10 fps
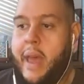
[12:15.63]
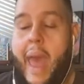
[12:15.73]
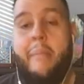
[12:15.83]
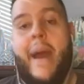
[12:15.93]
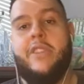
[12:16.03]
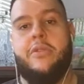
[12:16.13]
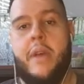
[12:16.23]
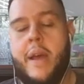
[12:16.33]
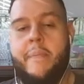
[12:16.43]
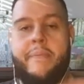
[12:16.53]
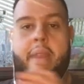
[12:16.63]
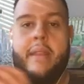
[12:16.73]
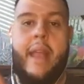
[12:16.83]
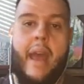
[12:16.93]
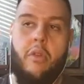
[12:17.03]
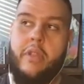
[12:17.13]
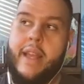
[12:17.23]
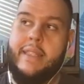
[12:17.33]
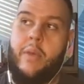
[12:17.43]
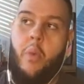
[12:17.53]
And mind you, not only
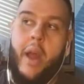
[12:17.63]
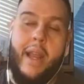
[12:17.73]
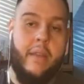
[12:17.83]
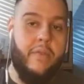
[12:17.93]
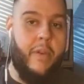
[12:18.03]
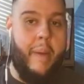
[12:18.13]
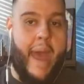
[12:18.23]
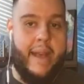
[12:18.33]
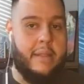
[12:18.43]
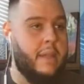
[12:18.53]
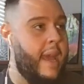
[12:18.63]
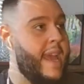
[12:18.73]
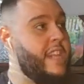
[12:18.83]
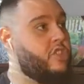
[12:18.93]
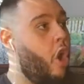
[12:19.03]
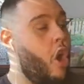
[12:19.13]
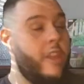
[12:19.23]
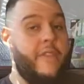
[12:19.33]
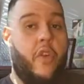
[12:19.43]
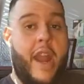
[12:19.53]
is he wanting the pass, he's
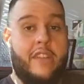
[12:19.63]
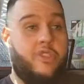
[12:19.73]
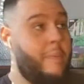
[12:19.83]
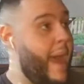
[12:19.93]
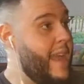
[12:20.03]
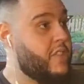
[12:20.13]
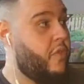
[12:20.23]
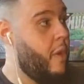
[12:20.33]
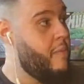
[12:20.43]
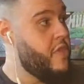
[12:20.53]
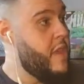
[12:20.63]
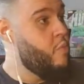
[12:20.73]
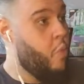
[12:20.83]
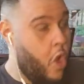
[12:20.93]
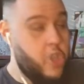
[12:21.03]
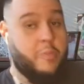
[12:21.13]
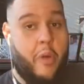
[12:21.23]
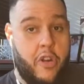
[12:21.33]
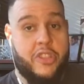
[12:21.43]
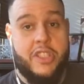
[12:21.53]
calling for an entry pass from the worst
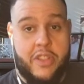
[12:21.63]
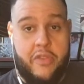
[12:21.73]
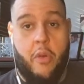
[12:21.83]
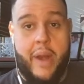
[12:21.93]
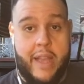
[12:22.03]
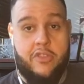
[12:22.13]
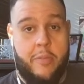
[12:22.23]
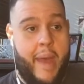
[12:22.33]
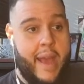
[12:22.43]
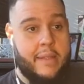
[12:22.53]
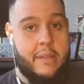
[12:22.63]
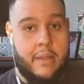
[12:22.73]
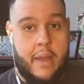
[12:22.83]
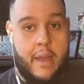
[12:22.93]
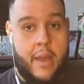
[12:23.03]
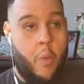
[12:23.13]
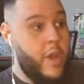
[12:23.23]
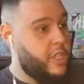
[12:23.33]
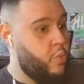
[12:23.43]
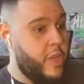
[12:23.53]
person to throw an entry pass,
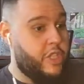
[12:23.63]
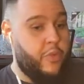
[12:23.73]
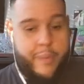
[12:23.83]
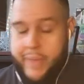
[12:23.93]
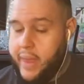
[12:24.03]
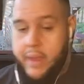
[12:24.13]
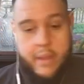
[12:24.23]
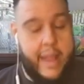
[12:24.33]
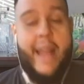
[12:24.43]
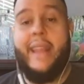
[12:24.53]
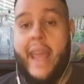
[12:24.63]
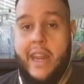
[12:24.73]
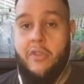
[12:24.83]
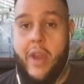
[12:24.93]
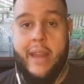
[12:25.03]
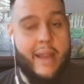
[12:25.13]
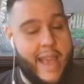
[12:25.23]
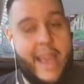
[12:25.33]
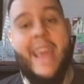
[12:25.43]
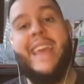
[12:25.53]
which not Danny Green,
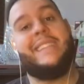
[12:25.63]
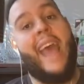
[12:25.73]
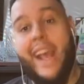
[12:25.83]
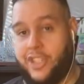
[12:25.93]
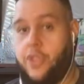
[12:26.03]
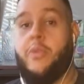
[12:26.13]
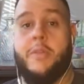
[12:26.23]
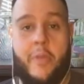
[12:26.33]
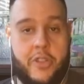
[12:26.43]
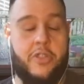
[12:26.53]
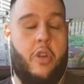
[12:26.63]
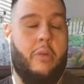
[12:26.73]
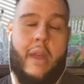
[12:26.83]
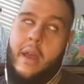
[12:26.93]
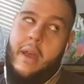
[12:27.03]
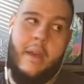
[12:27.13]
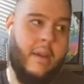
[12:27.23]
he is actually the worst person to throw it.